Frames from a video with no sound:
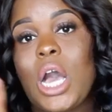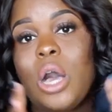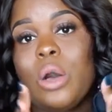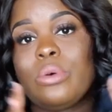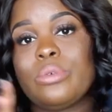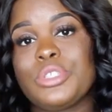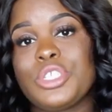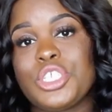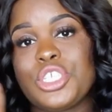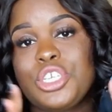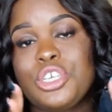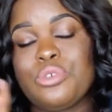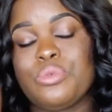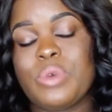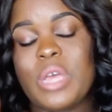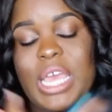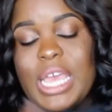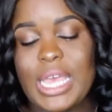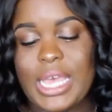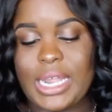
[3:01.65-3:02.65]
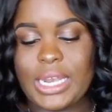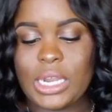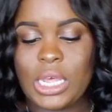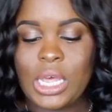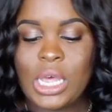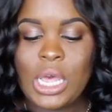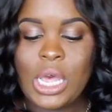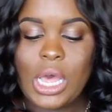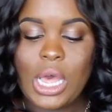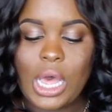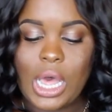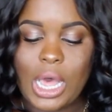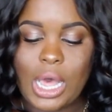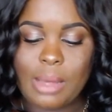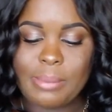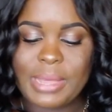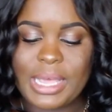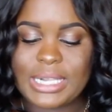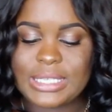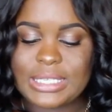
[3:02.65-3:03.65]
holds you in.
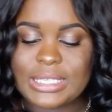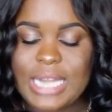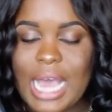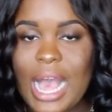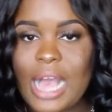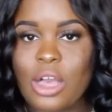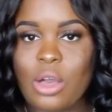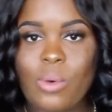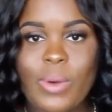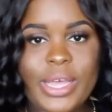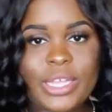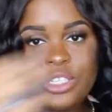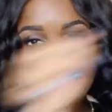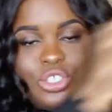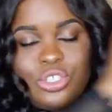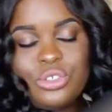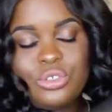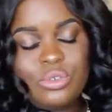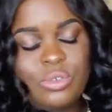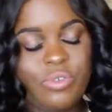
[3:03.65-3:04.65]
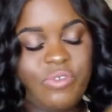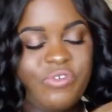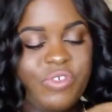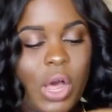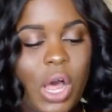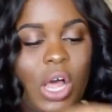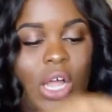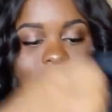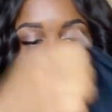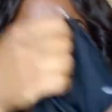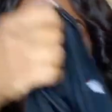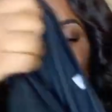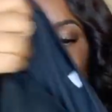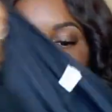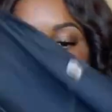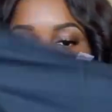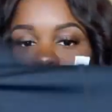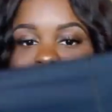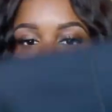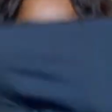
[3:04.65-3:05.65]
It's not going to fall
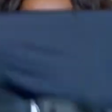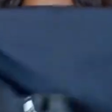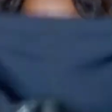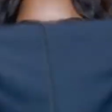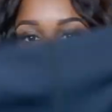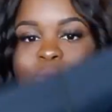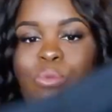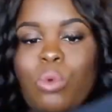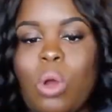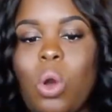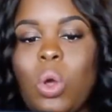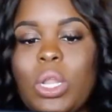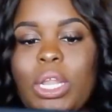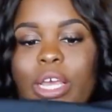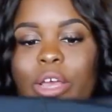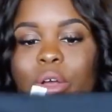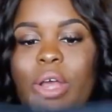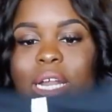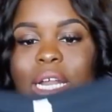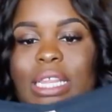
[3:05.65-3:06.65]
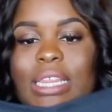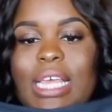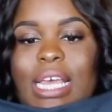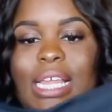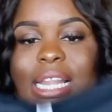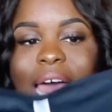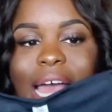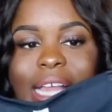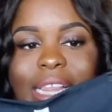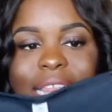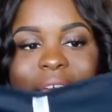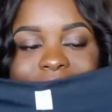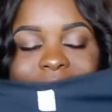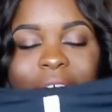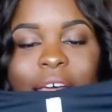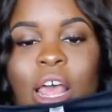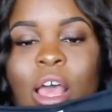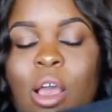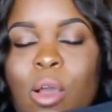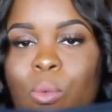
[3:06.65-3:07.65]
down or start rolling or anything like
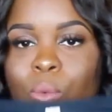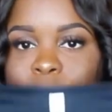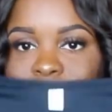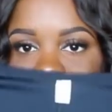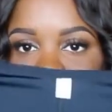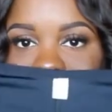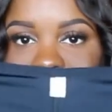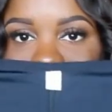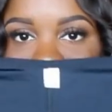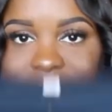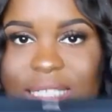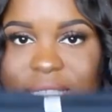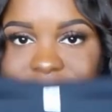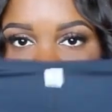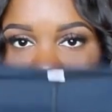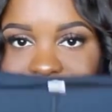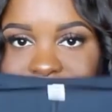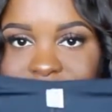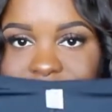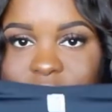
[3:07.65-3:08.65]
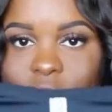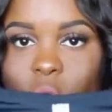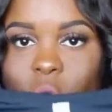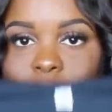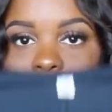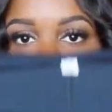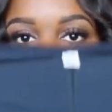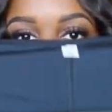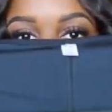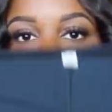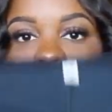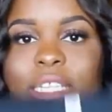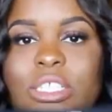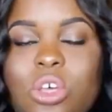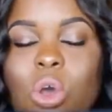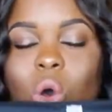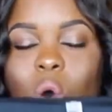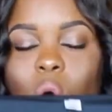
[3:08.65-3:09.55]
that. Once this thing is on, it's